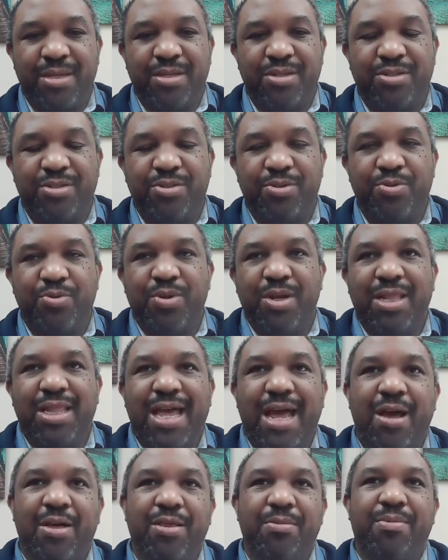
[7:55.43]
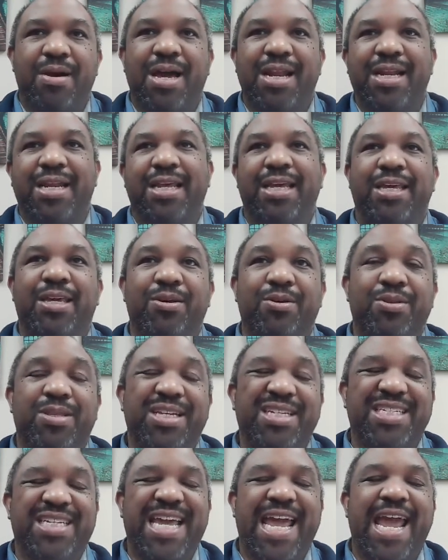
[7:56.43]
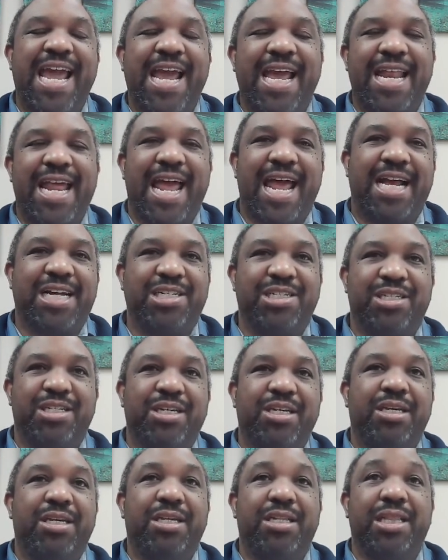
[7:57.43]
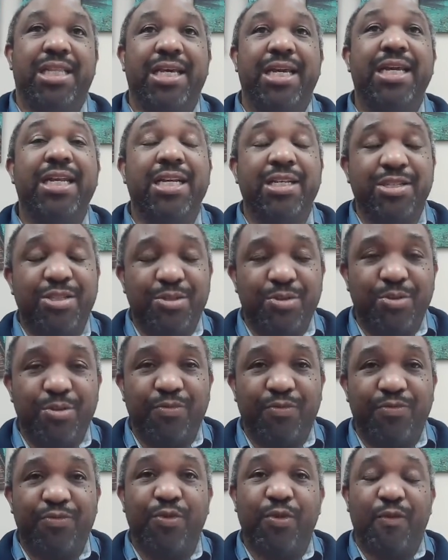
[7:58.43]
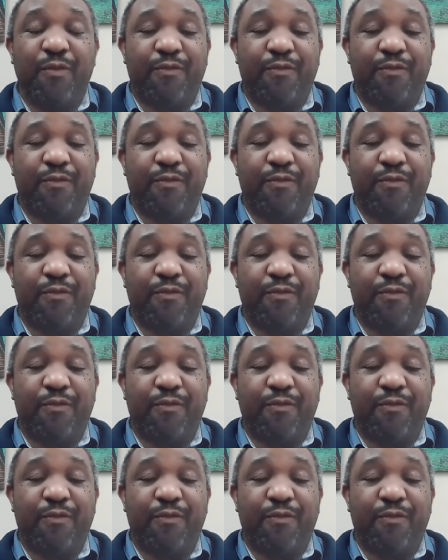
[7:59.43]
To allow the body to heal. These can actually lead into full